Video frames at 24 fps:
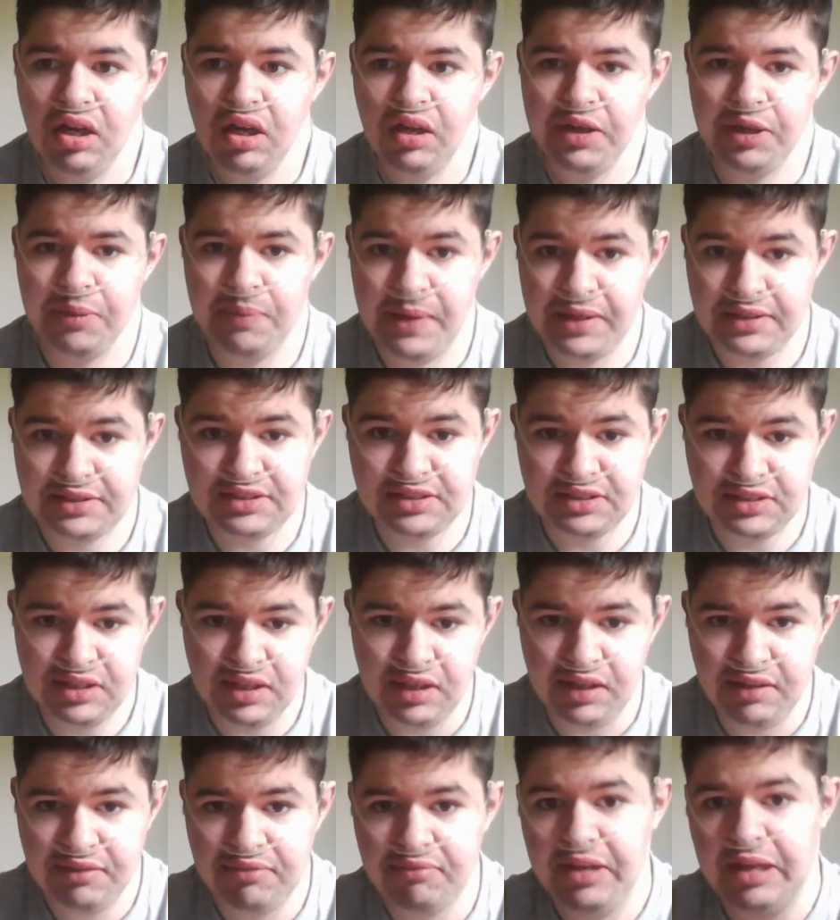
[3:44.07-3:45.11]
your best is
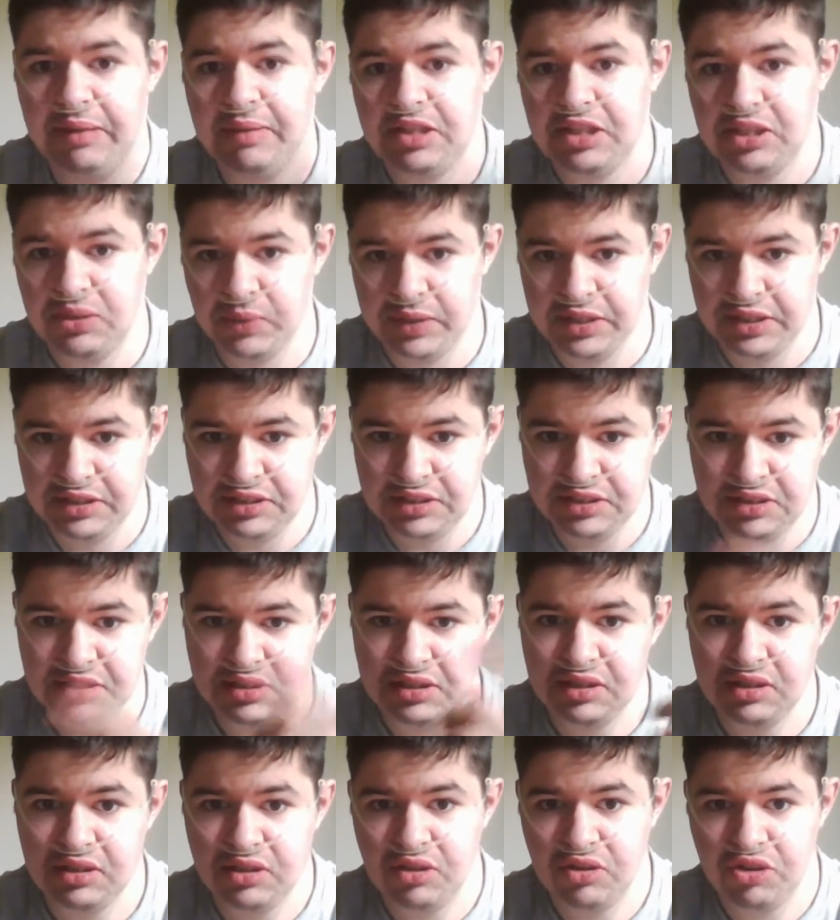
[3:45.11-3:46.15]
enough, maybe he went
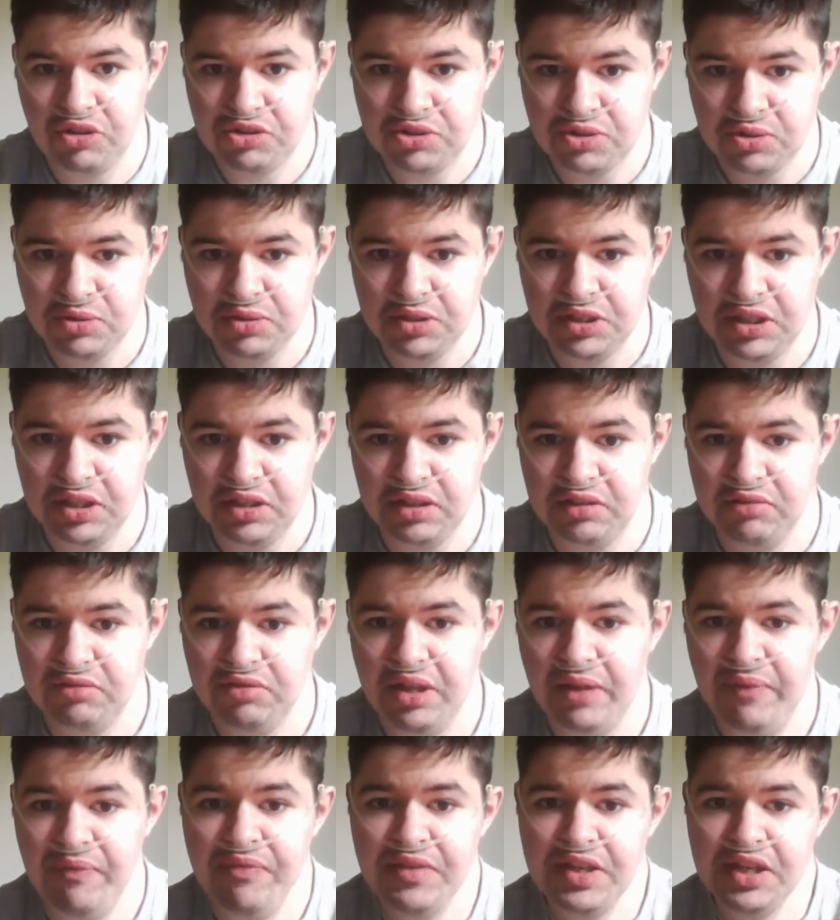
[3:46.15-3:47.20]
into the story of
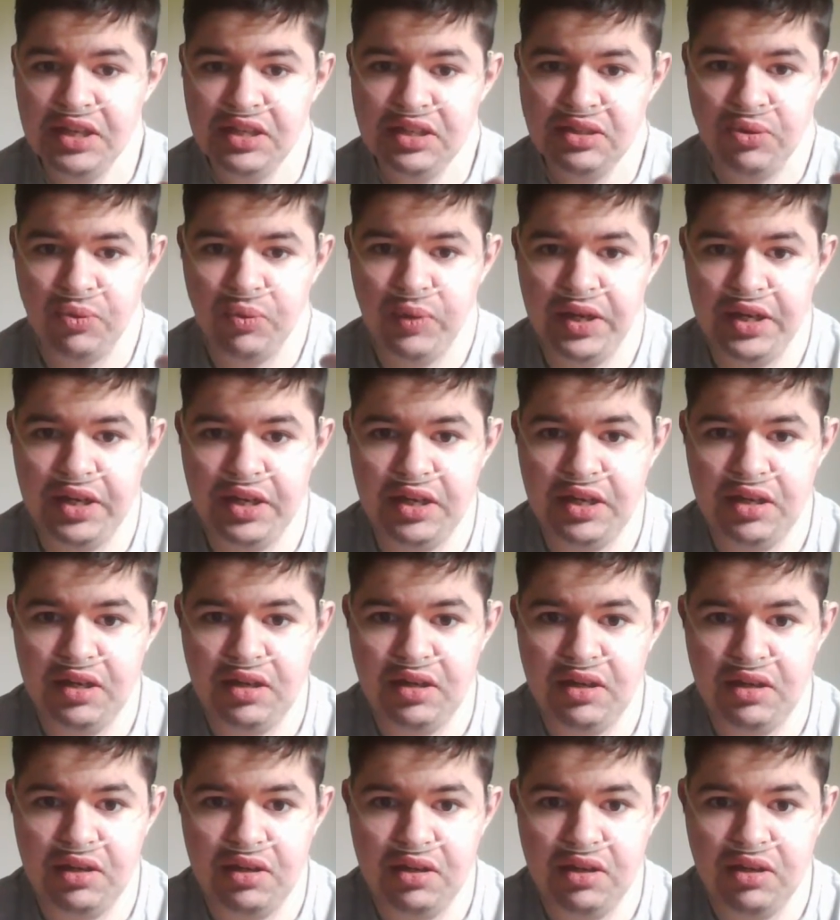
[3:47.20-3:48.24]

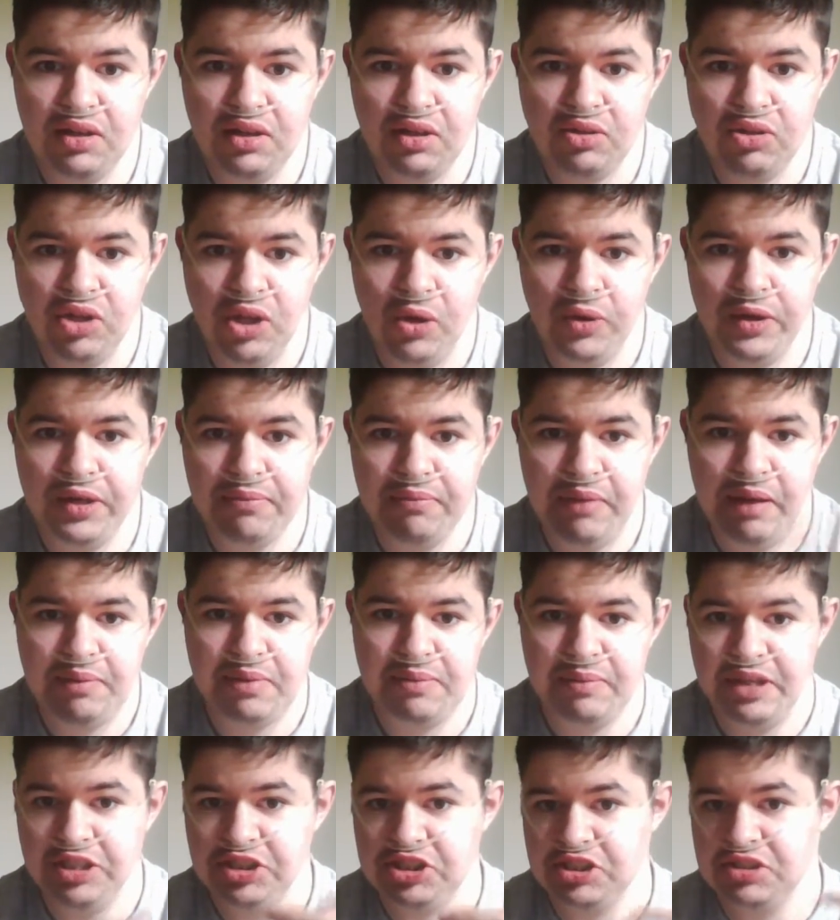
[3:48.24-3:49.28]
where Logan maybe
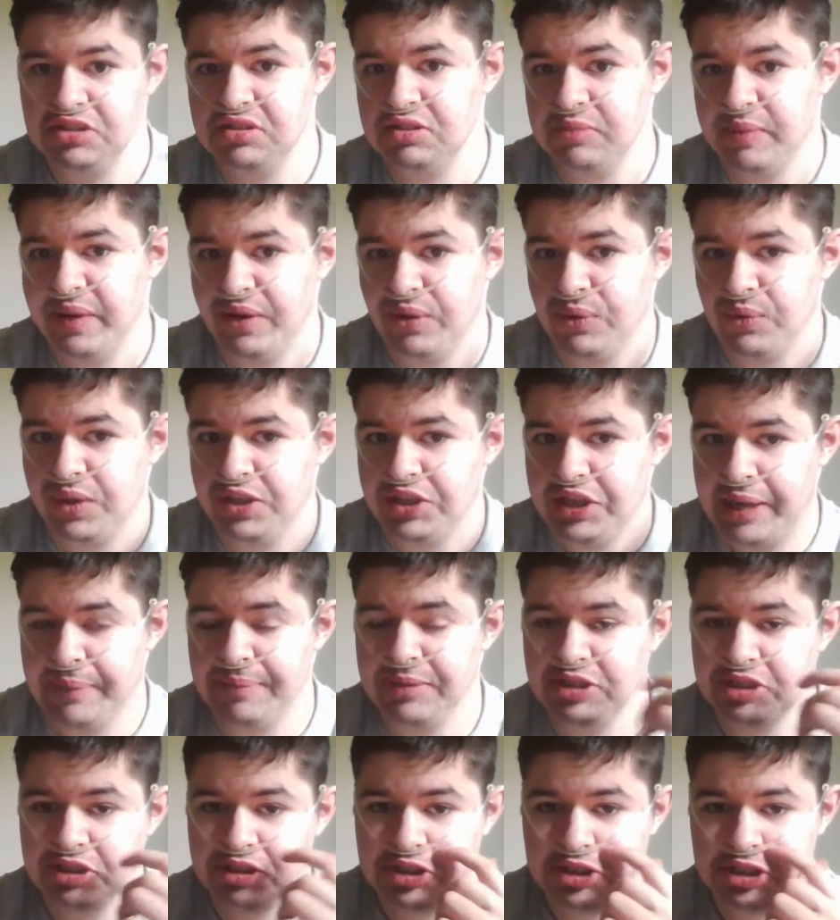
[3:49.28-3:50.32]
mentions about what
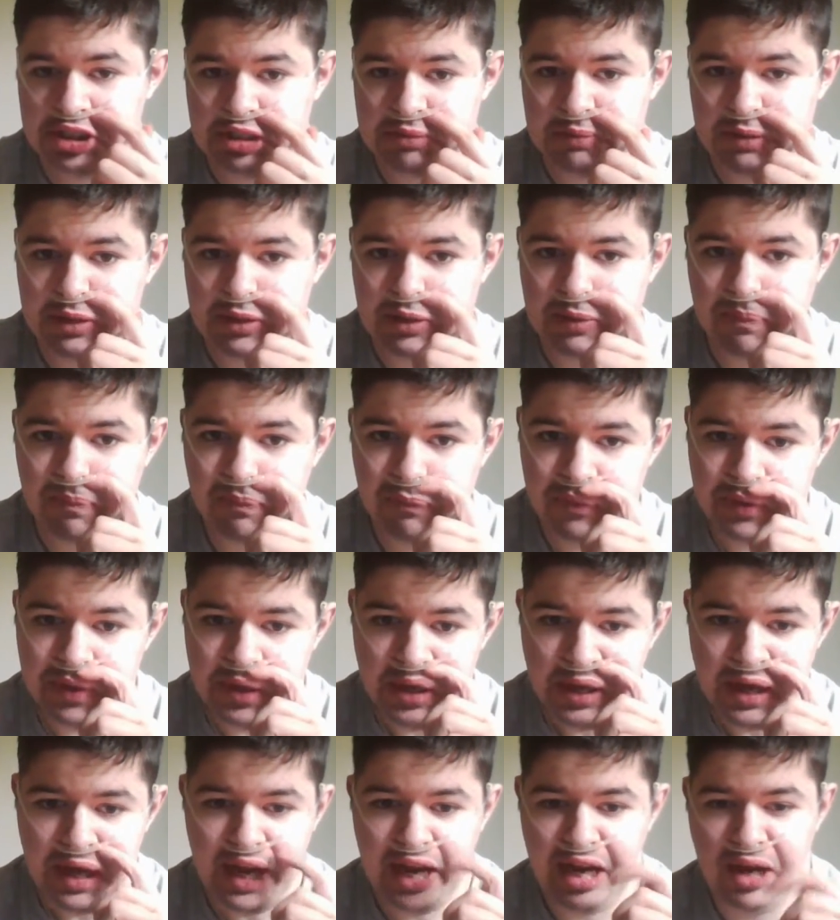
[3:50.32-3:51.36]
happened to Jean, about
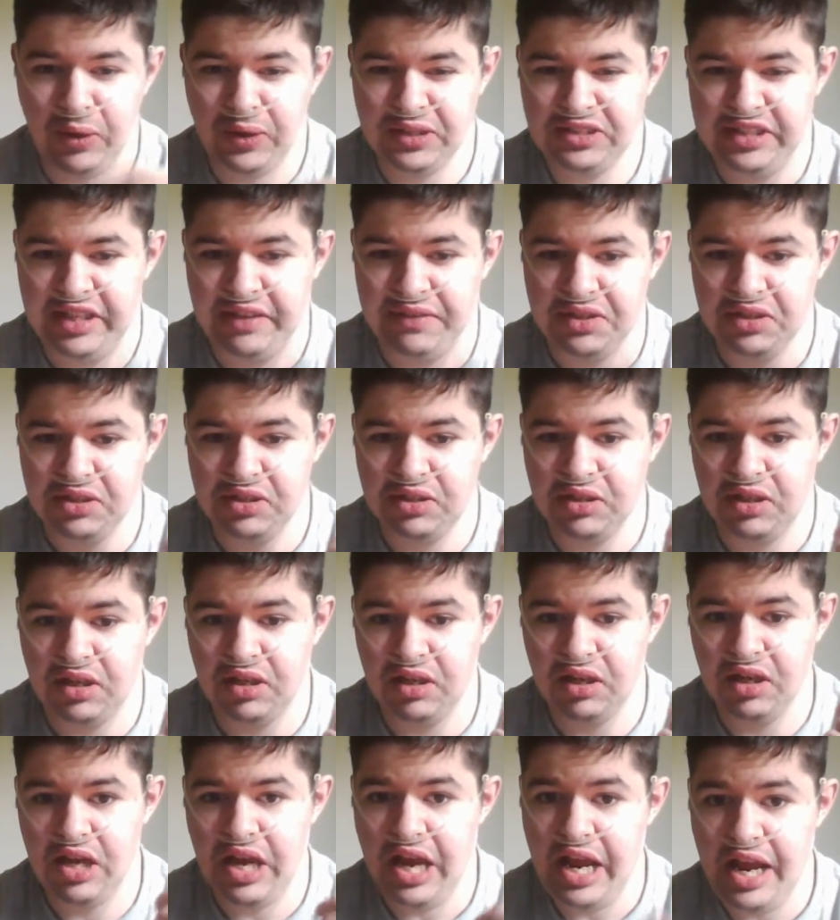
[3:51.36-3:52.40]
how Xavier
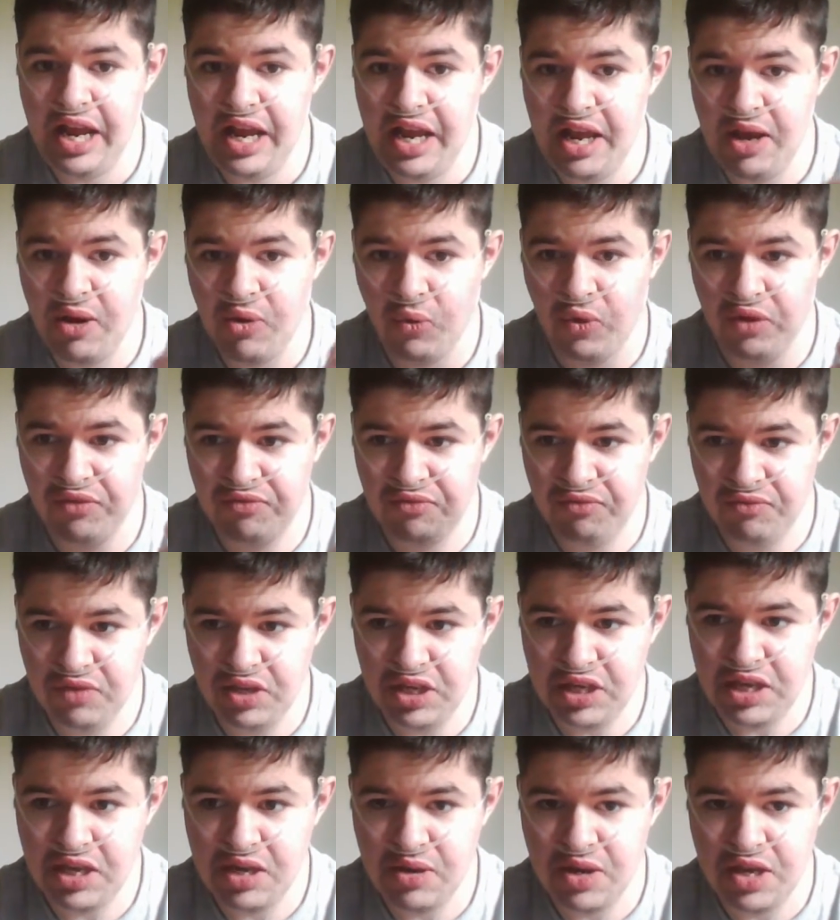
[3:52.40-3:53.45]
would,
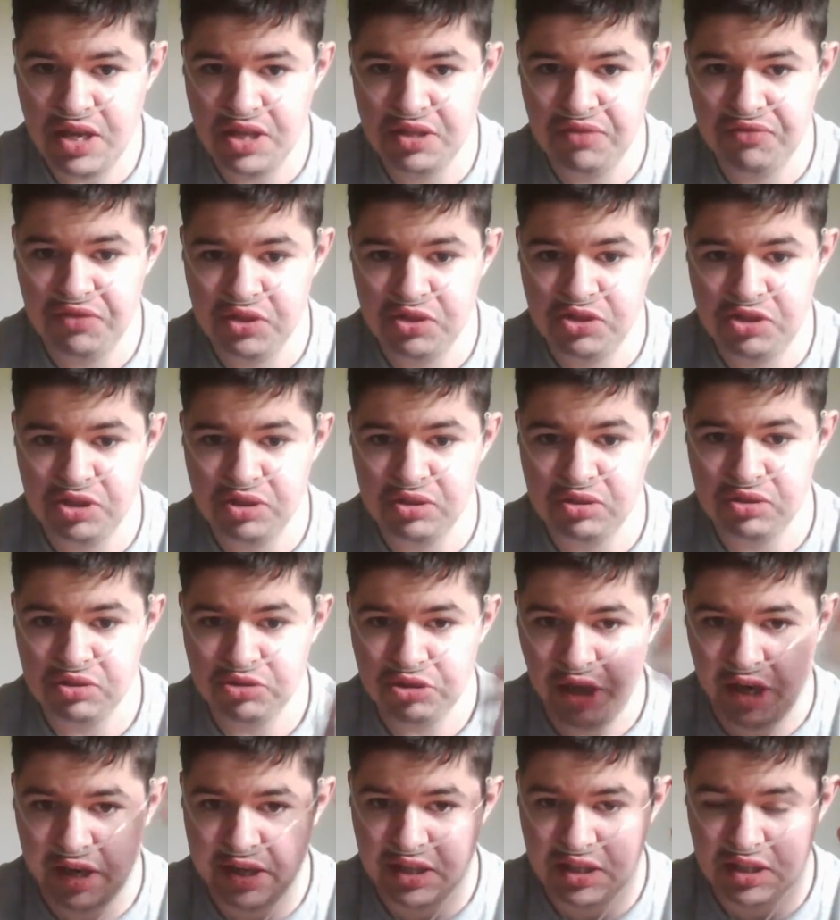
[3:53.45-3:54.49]
in the future,
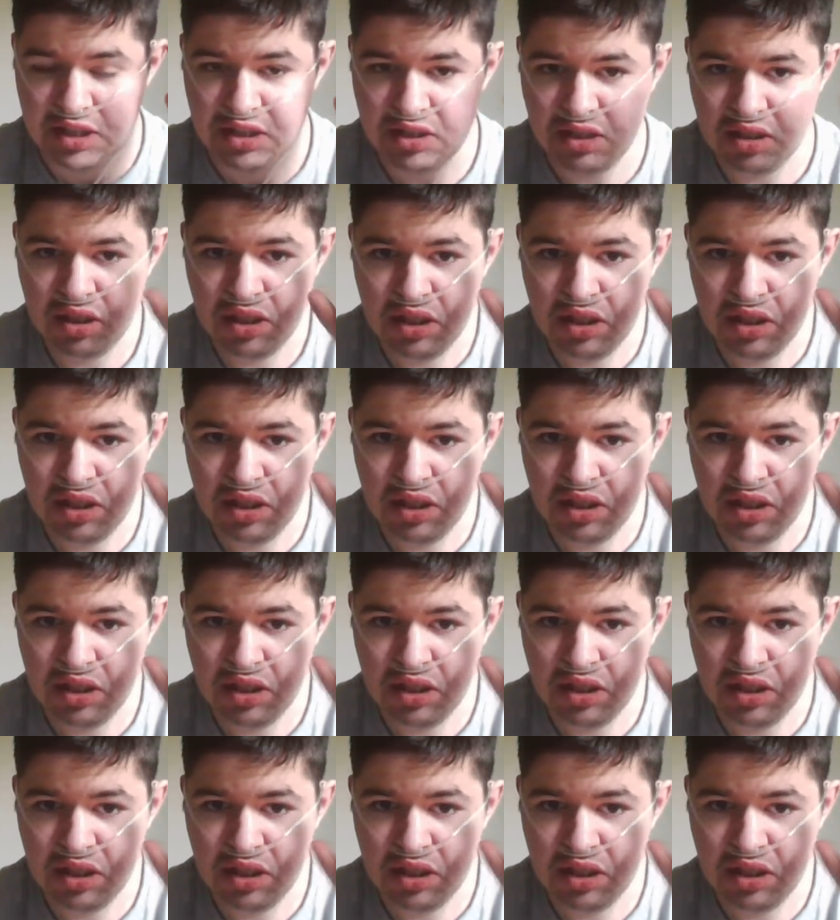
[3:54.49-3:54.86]
try to,